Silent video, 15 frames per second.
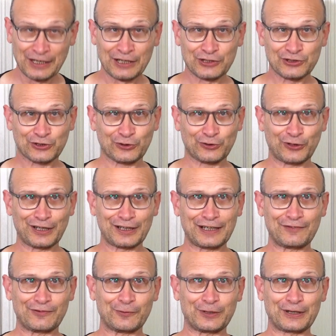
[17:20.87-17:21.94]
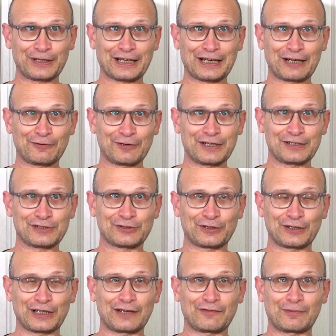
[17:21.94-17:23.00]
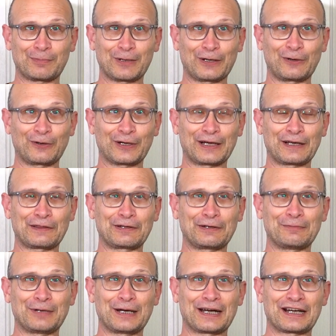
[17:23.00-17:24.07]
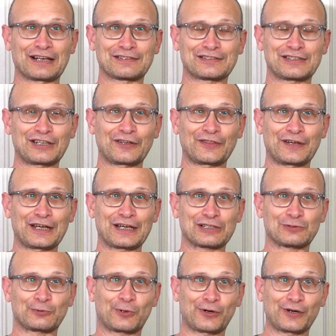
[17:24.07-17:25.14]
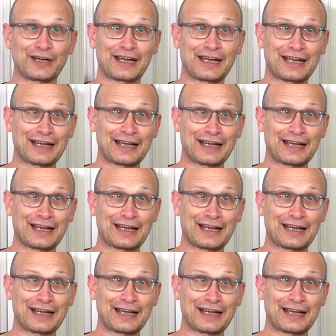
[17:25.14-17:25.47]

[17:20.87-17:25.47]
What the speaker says: So I'll leave you with the gallery so you can have a better look at them, and I'll see you in the next one.